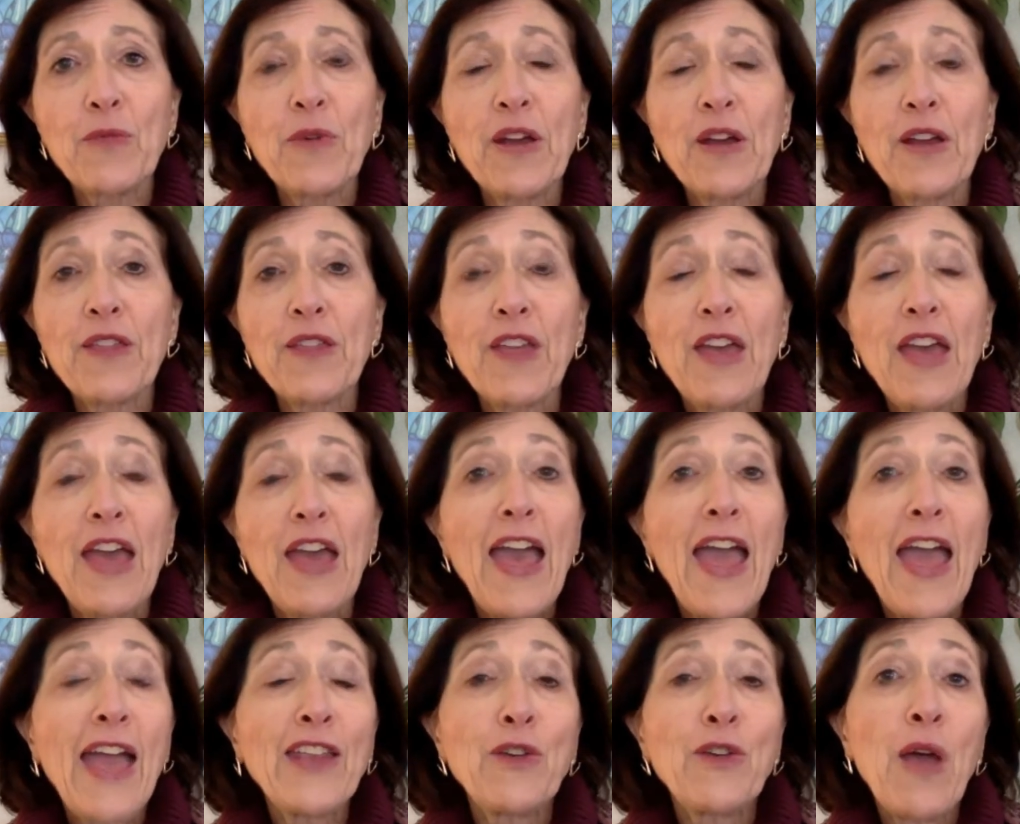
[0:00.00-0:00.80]
with,
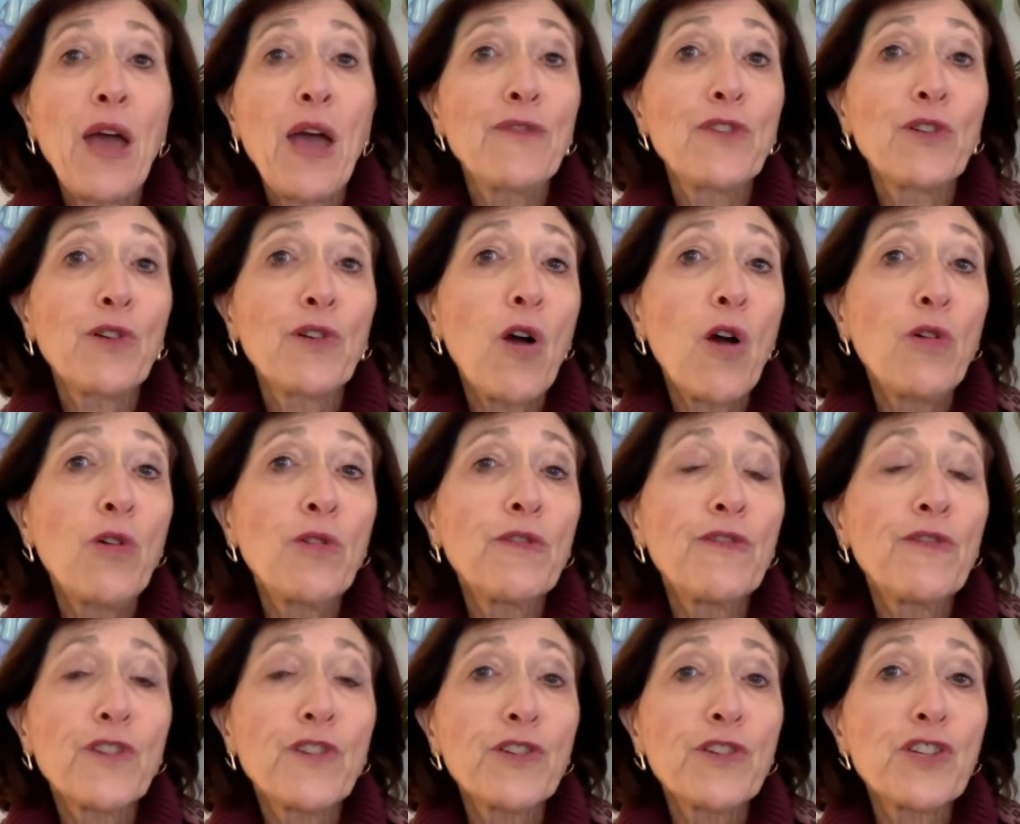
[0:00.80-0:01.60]
and you have your
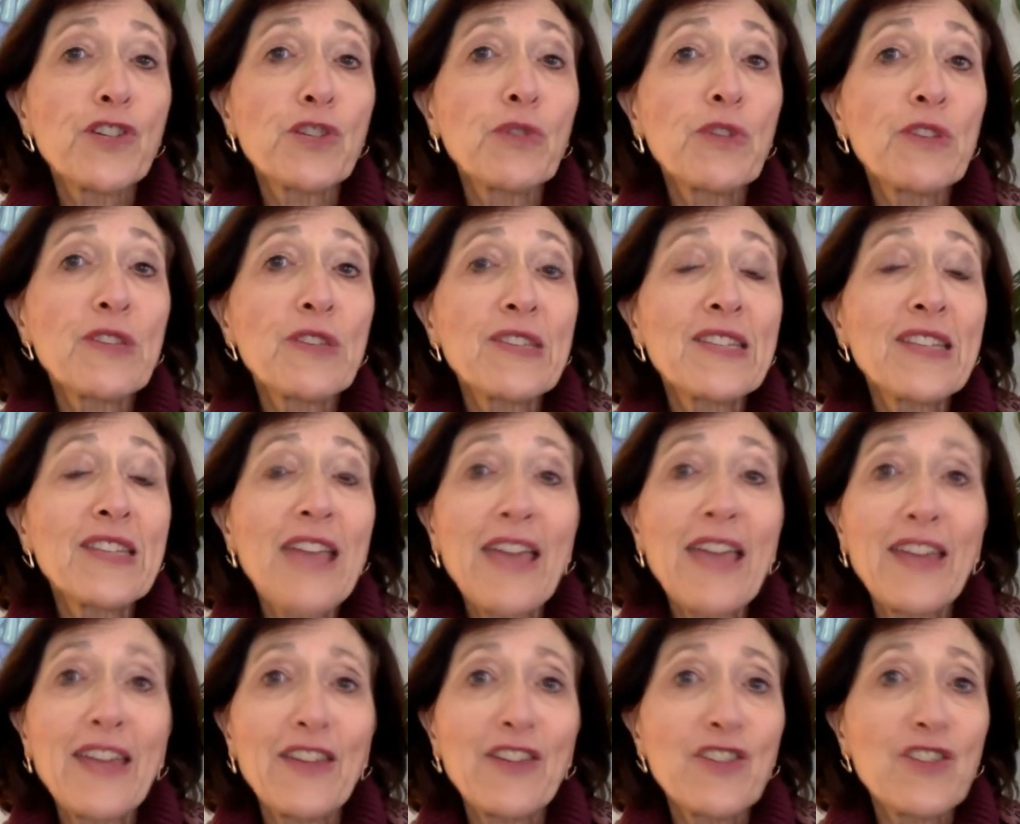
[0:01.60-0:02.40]
own virtual
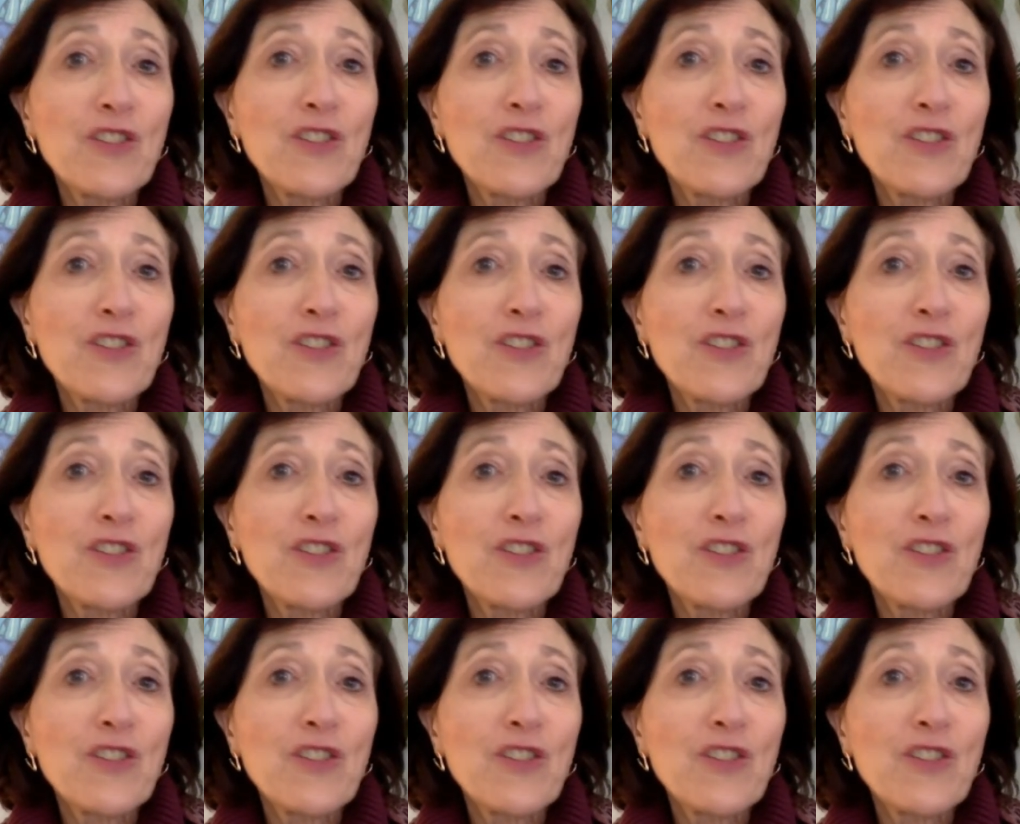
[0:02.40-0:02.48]
stage.